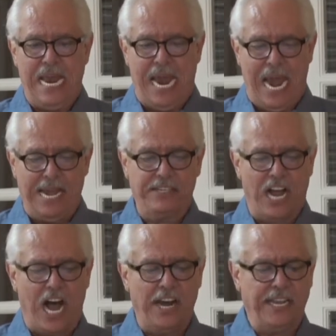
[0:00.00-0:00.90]
And
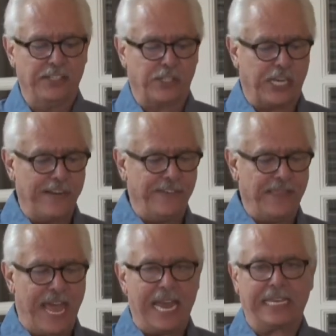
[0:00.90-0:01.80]
God has given
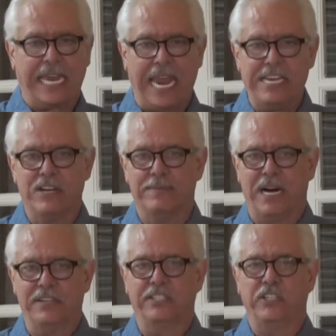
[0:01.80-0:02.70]
that kingdom
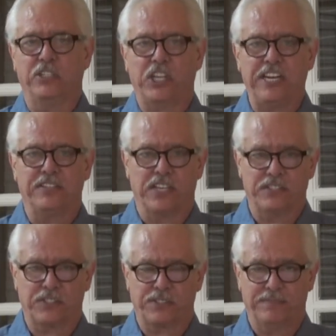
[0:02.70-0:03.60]
unto
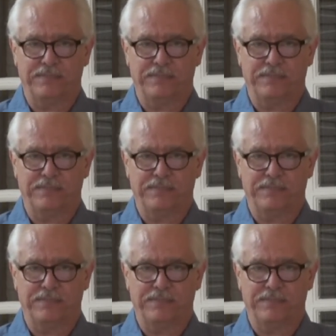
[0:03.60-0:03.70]
Jesus.